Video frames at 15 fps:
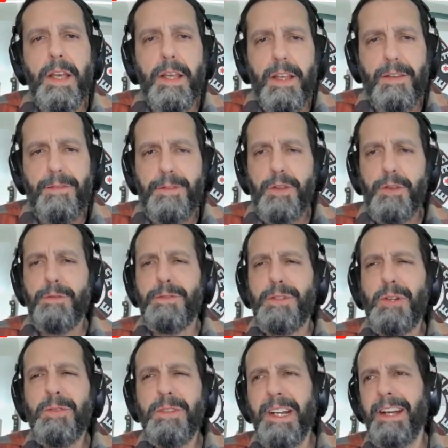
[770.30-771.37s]
If you've
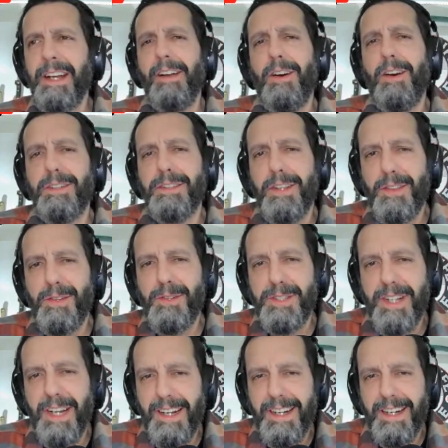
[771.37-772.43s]
tuned in at all to
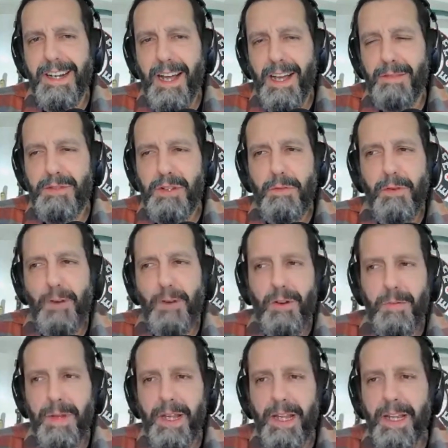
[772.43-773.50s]
Thursday Night Knives, you've
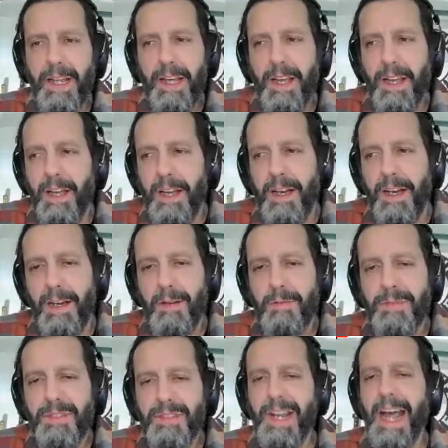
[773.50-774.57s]
heard me
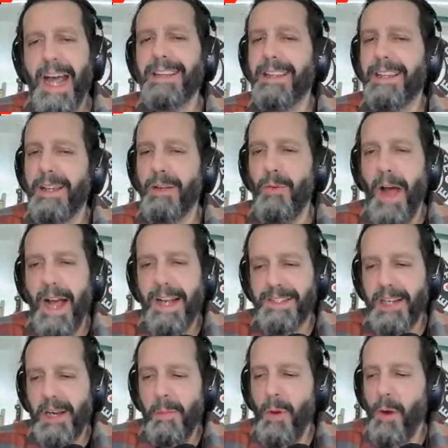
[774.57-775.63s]
um, sadly
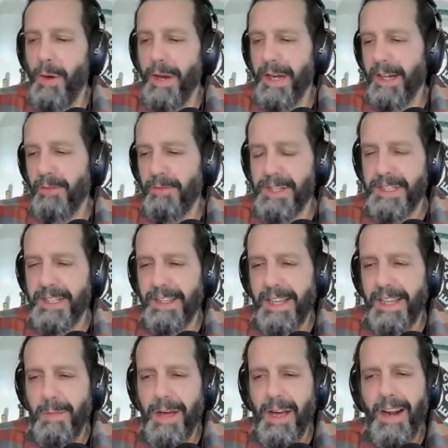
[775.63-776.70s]
waxing poetic
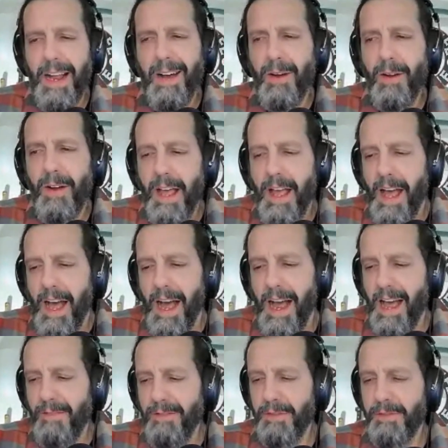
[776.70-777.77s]
recently about how I
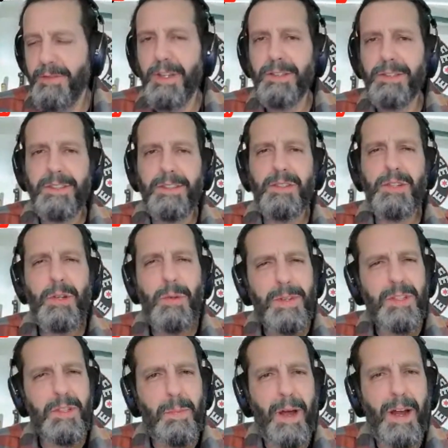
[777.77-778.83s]
haven't felt too
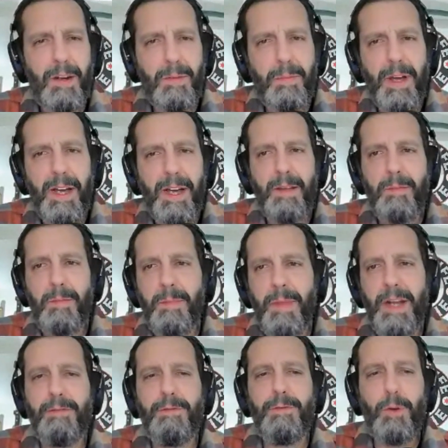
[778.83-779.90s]
inspired by
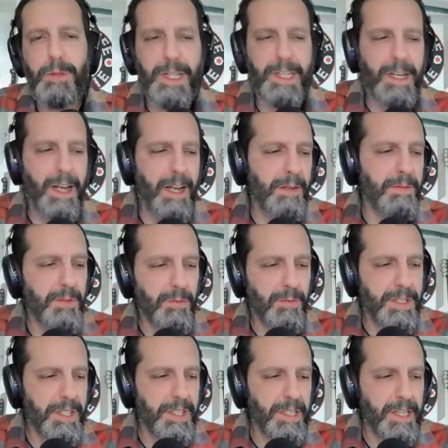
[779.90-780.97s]
many folding knives
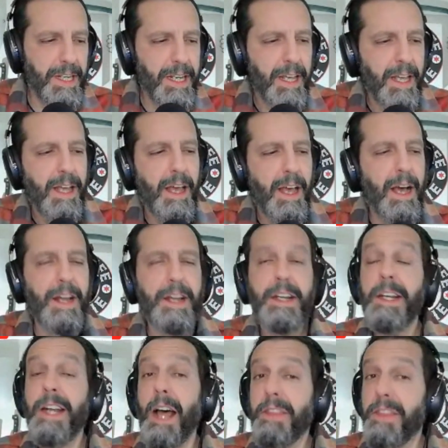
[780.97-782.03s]
recently. Uh,
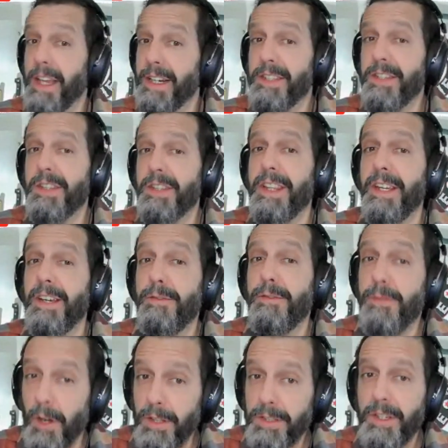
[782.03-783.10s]
not that it's the
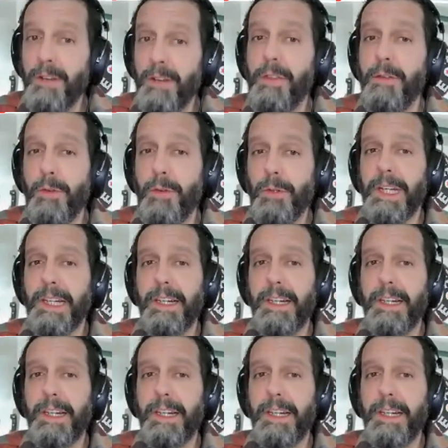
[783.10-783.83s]
fault of the folding